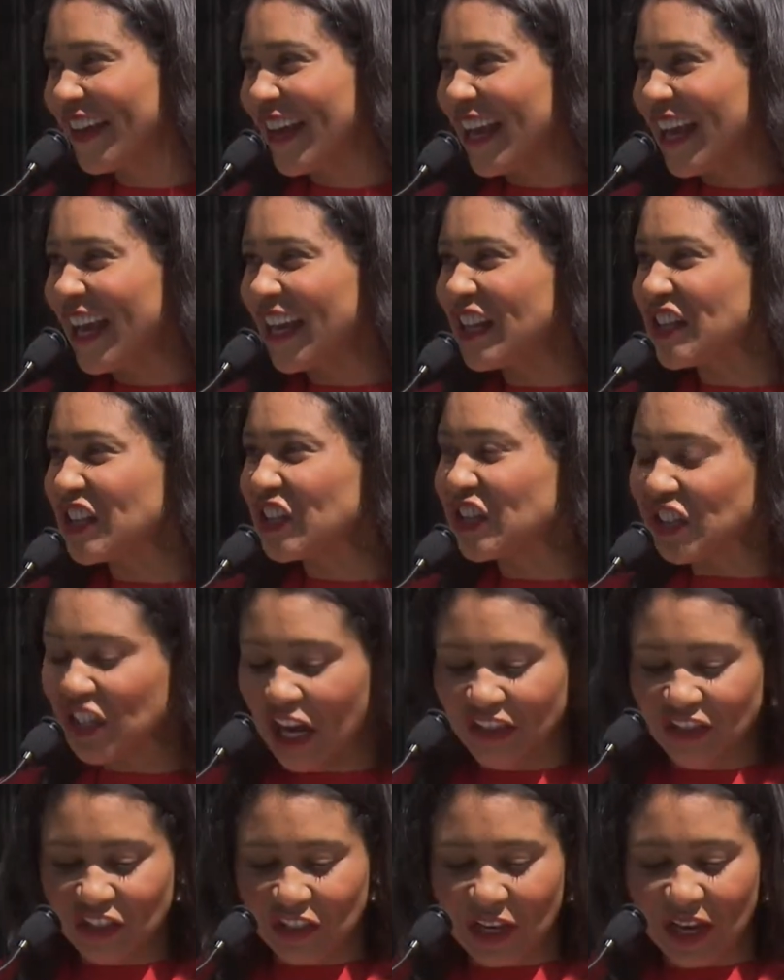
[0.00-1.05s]
It is
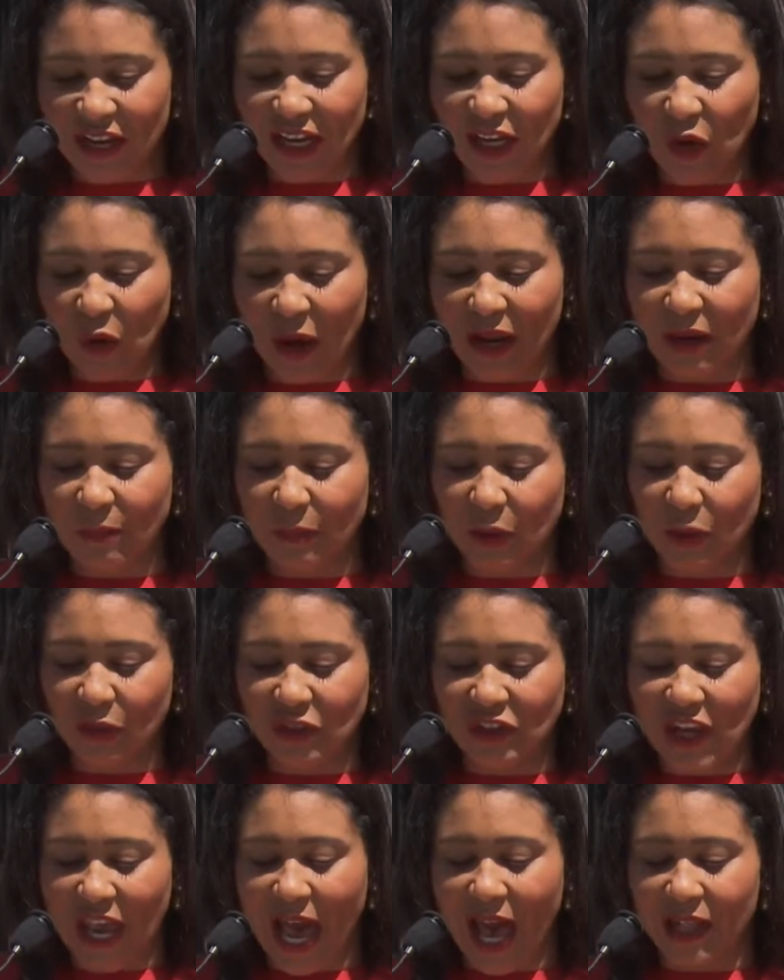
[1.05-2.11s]
such an incredible
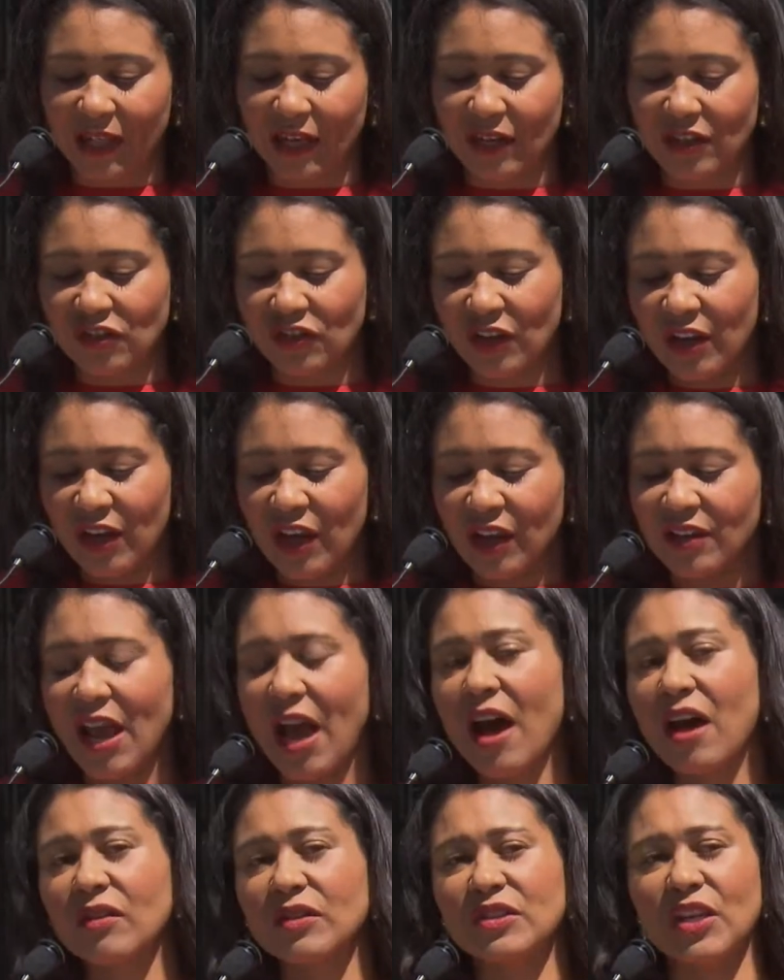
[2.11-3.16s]
challenge.
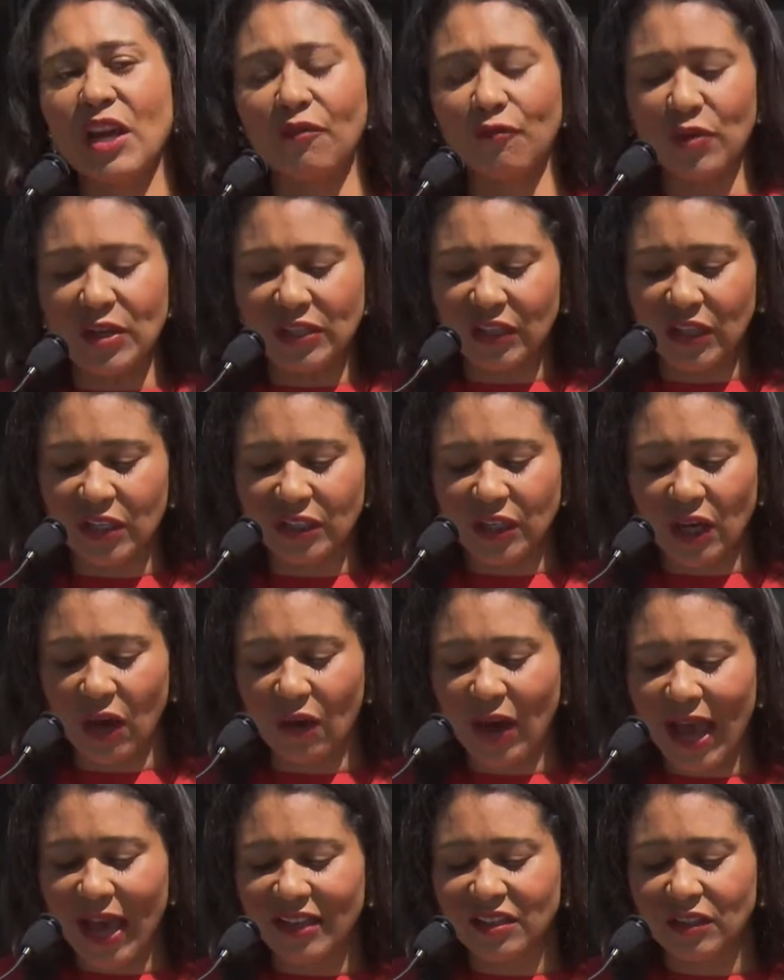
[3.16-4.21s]
Now, San Francisco
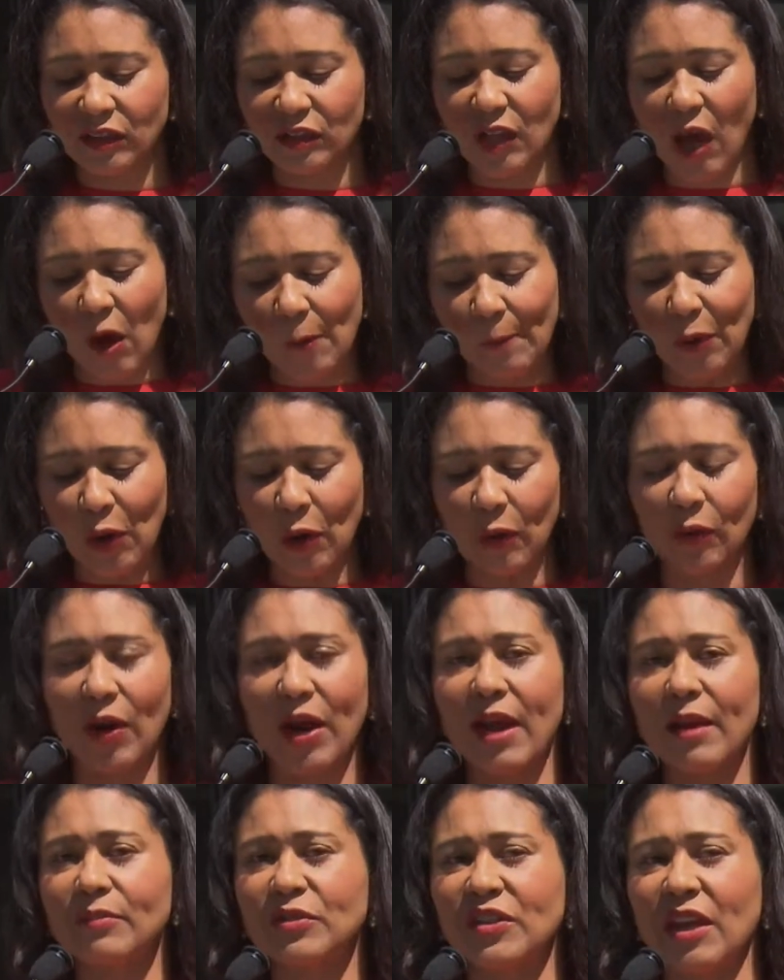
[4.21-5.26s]
has loan
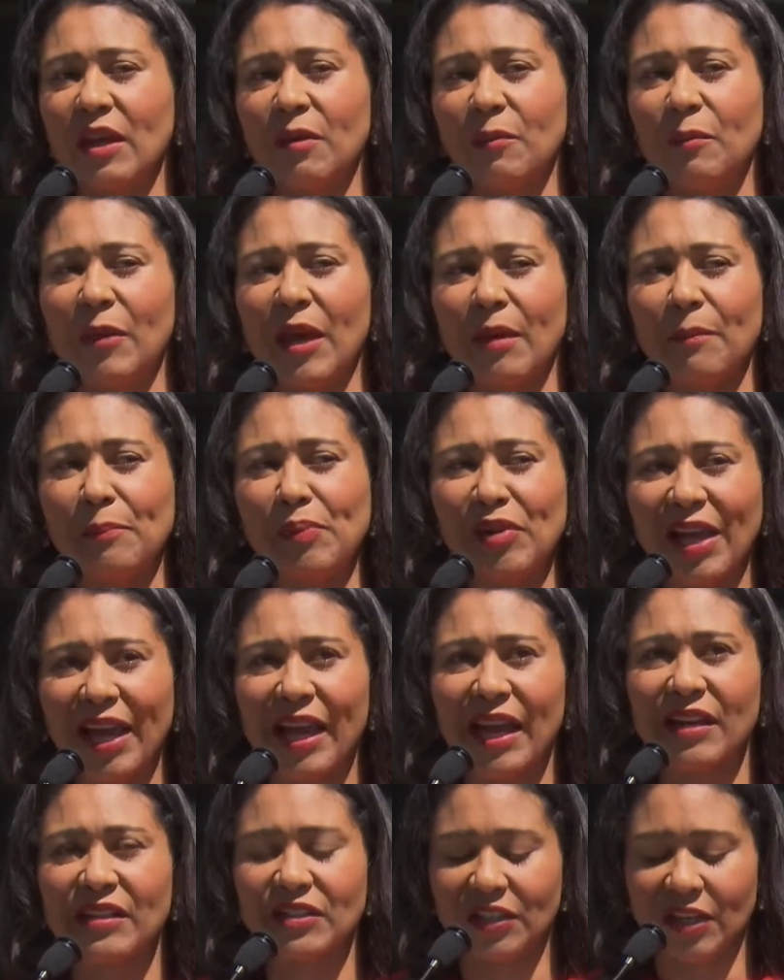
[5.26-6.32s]
programs in
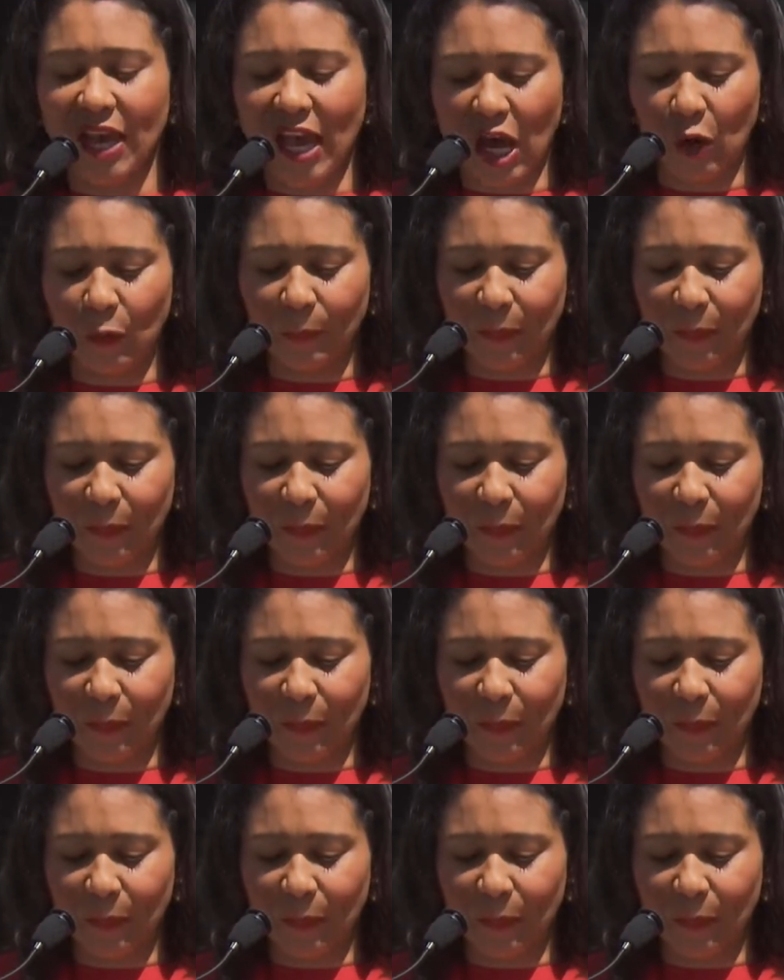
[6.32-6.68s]
place to help